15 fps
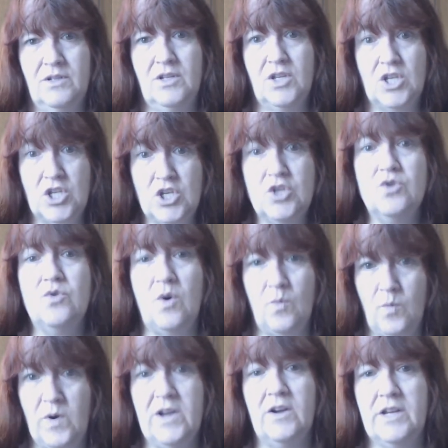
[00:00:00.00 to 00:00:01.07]
you
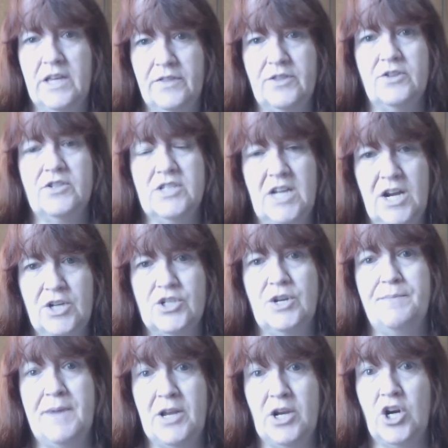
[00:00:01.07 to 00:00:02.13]
will get those tires
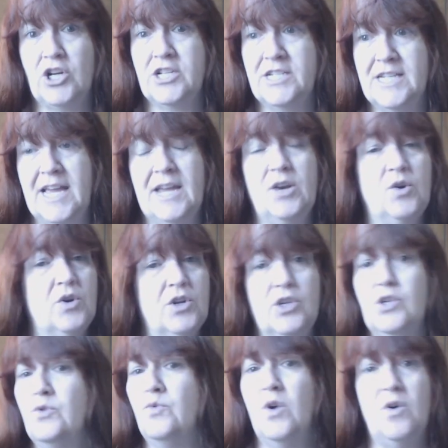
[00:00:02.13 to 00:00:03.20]
on my car today, or
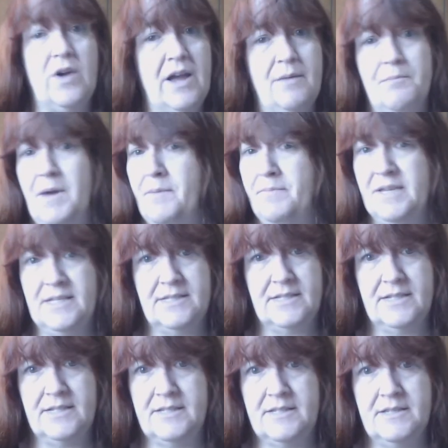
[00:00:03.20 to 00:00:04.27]
you won't have my
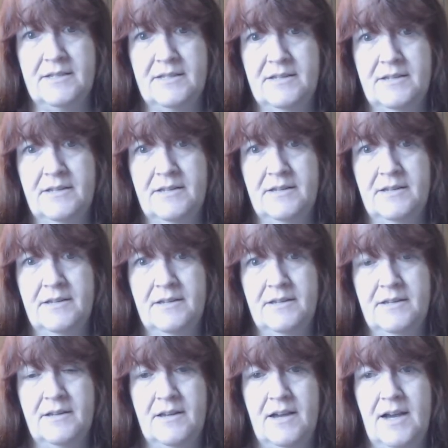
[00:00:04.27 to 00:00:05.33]
business.
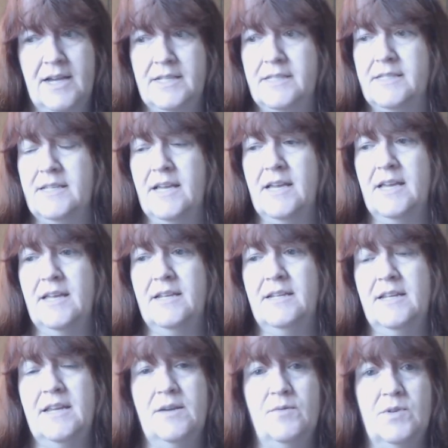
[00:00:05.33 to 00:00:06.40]
I said,
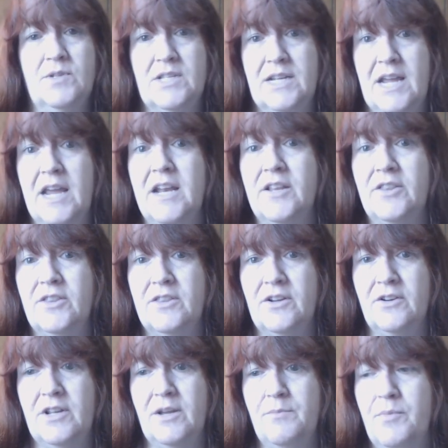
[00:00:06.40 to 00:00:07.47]
it was an
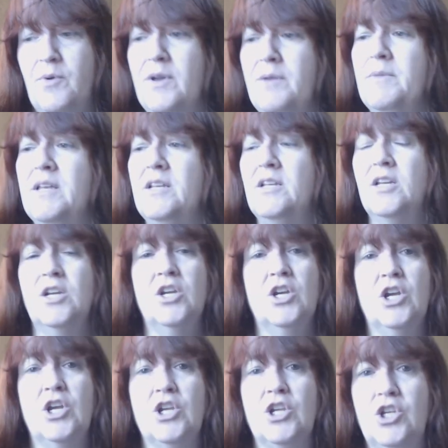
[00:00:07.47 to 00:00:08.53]
8.30 appointment.
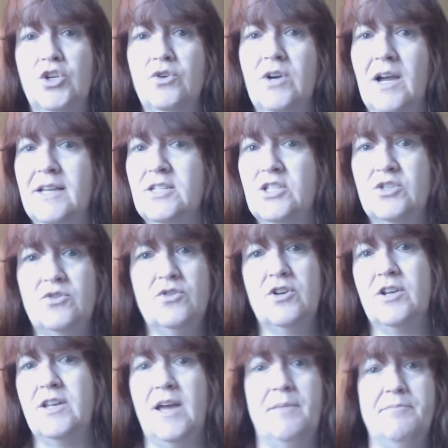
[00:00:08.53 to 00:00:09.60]
You guys screwed
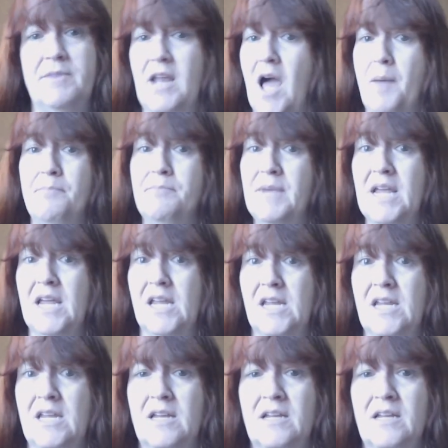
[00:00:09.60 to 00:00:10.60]
it up, not me.